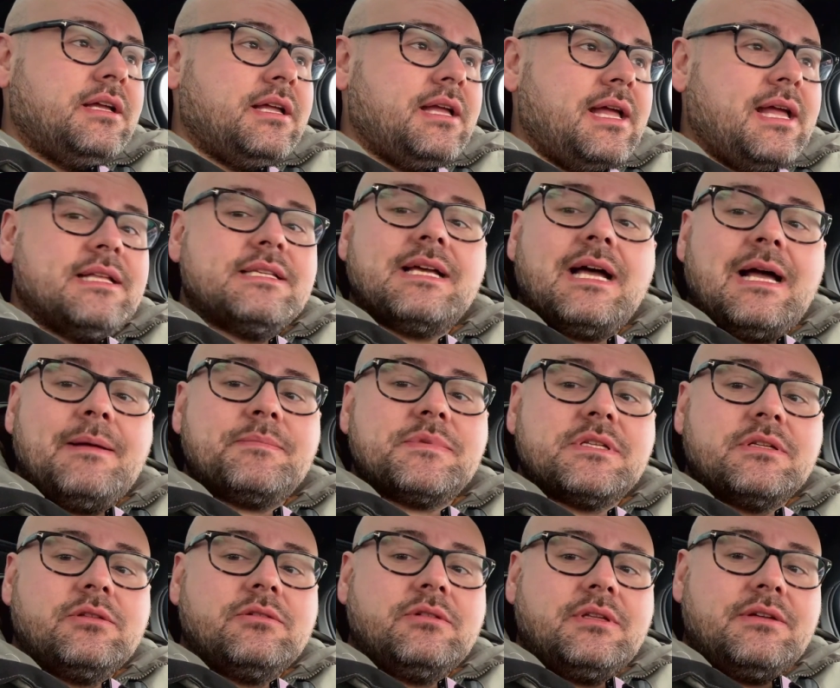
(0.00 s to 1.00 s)
It's
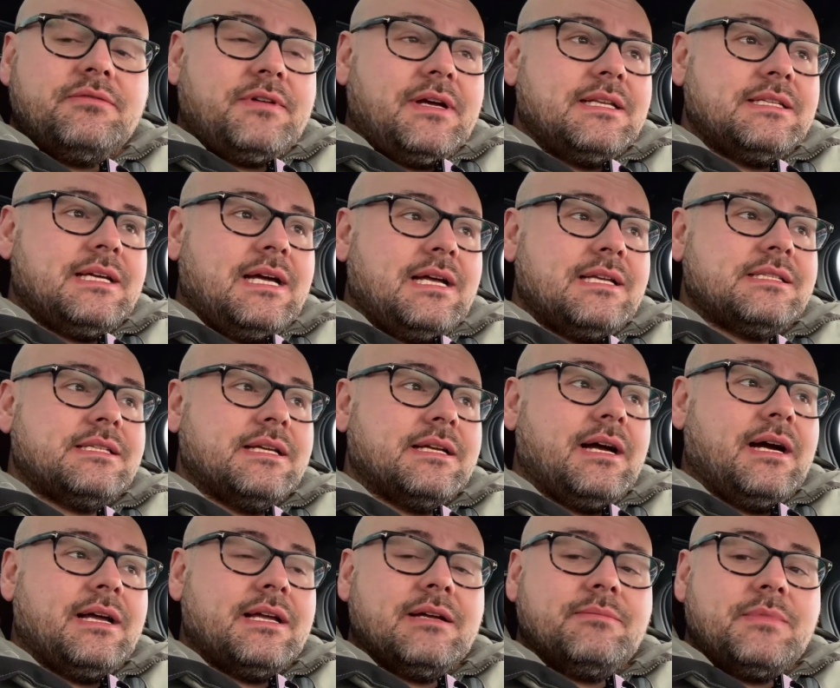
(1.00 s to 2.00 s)
absolutely fantastic.
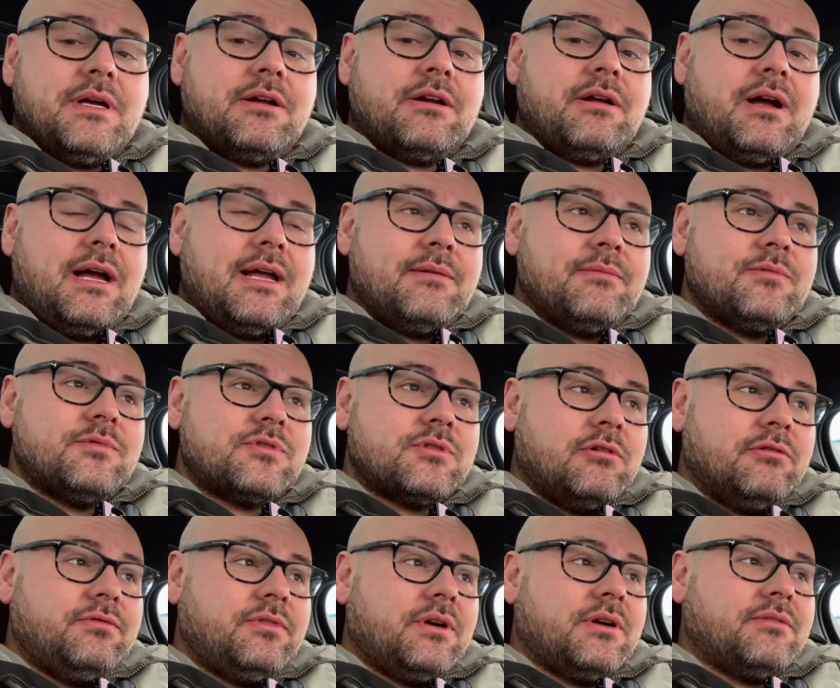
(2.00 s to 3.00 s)
I am
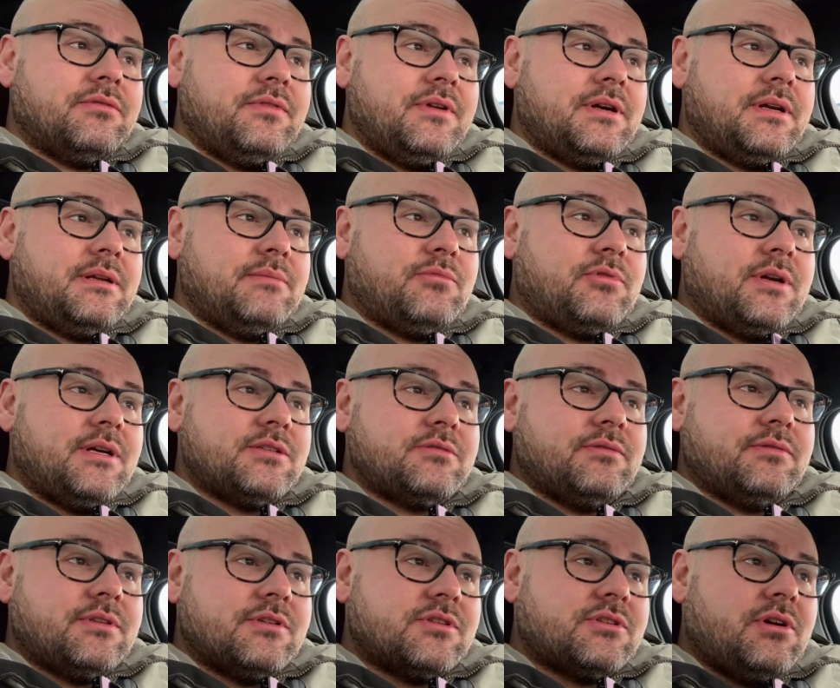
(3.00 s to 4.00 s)
so far very impressed
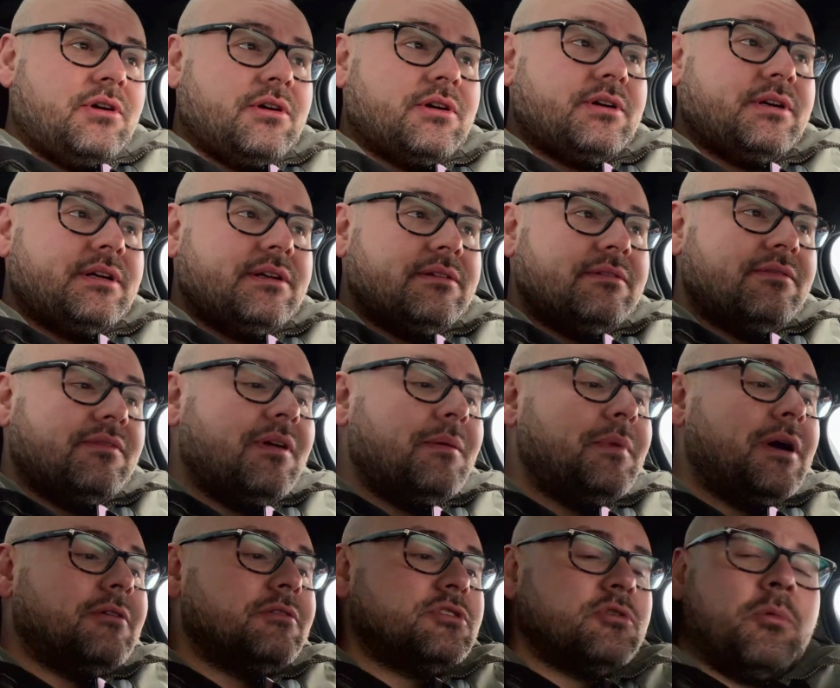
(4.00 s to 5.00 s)
with this car in the
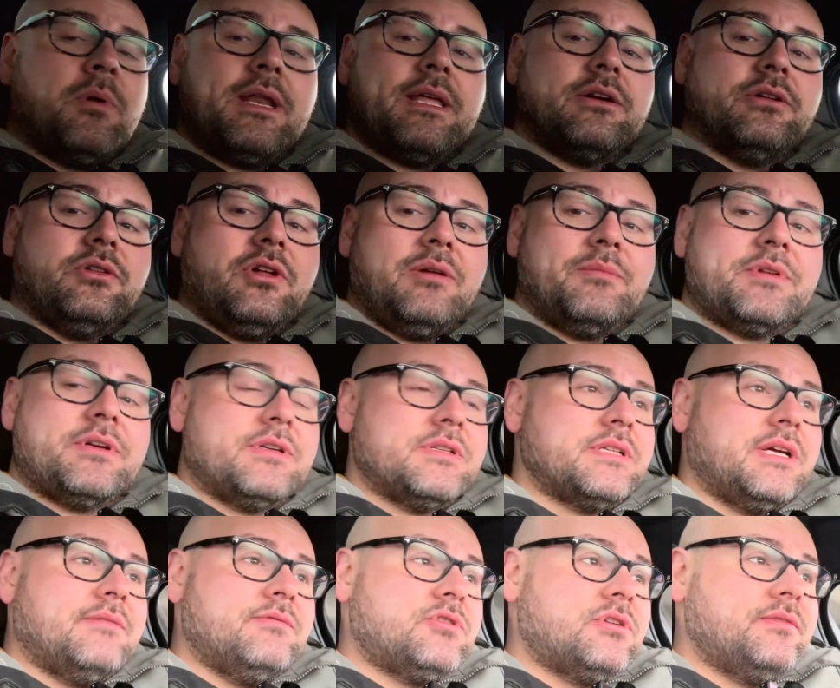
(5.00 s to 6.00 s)
about 20
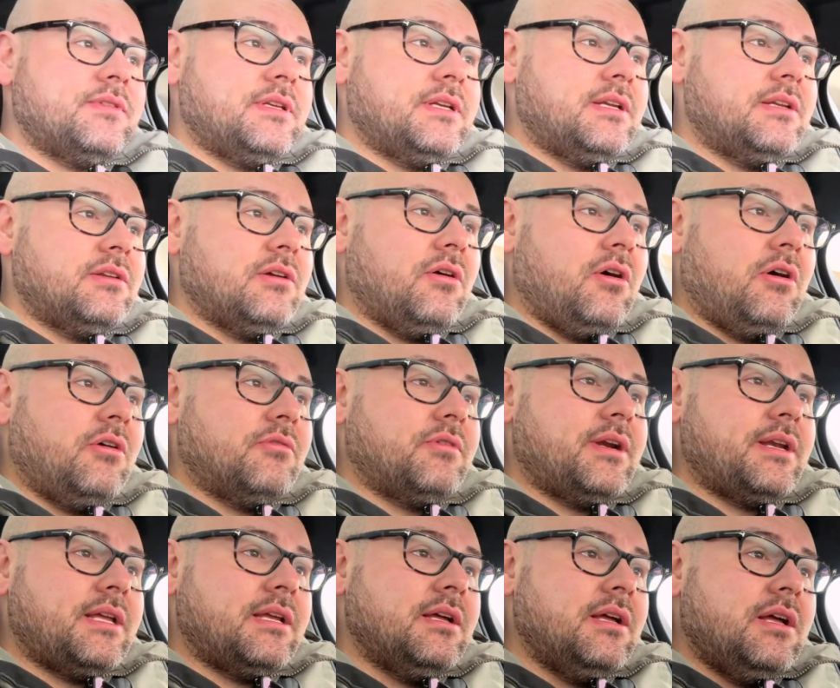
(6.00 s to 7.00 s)
kilometers I've driven it
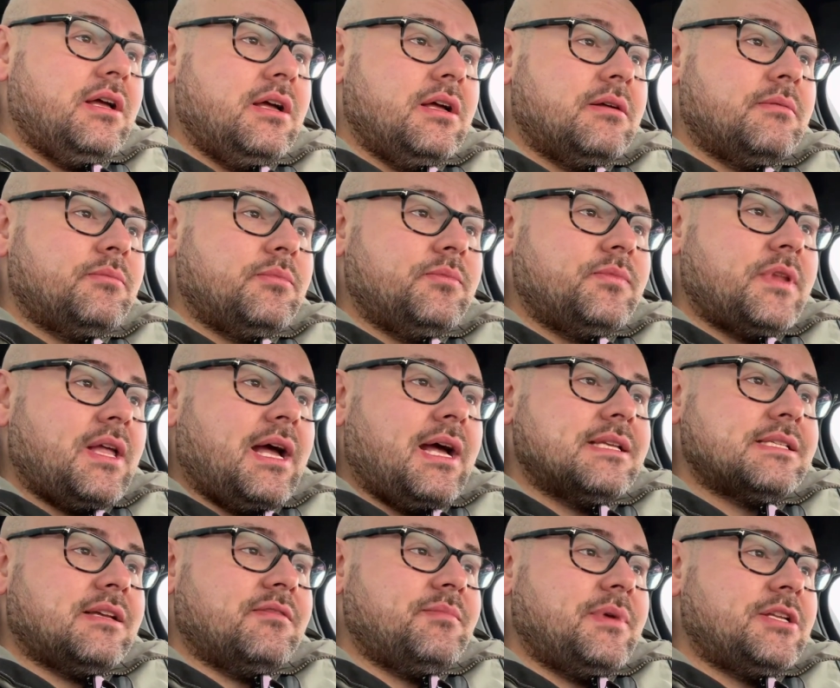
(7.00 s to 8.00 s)
already.
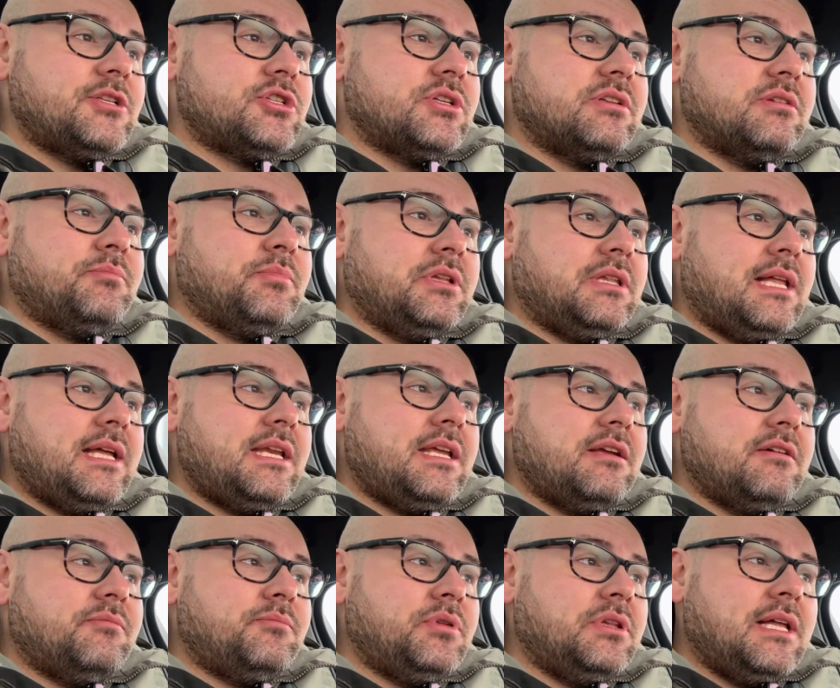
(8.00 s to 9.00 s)
As I've mentioned,
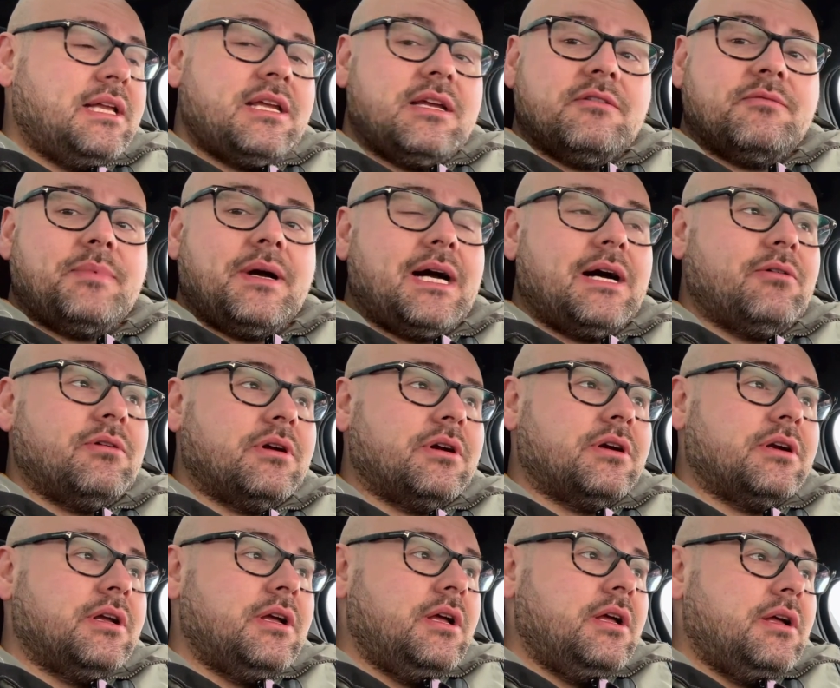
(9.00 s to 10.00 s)
plenty of
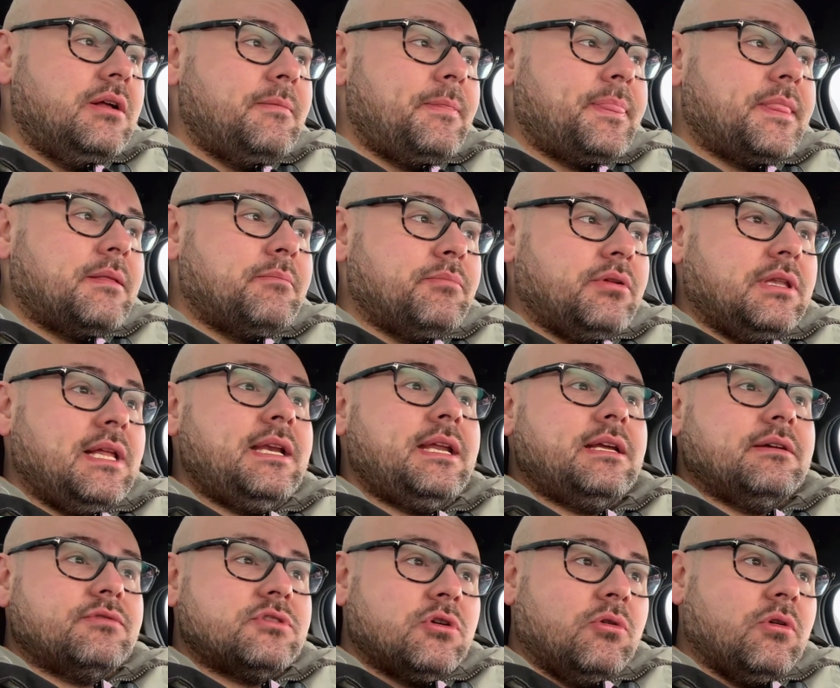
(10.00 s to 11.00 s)
power,
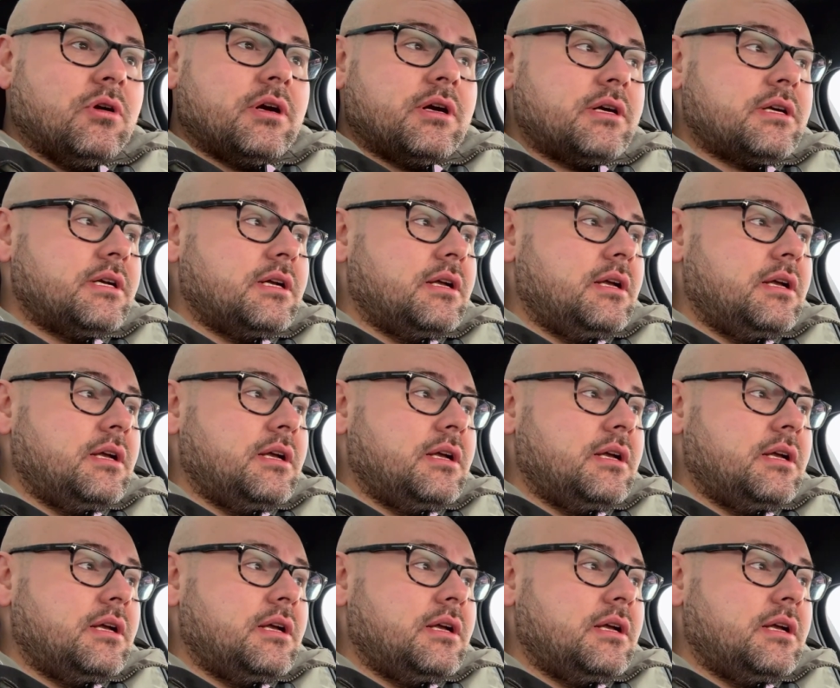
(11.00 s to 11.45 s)
plenty of torque,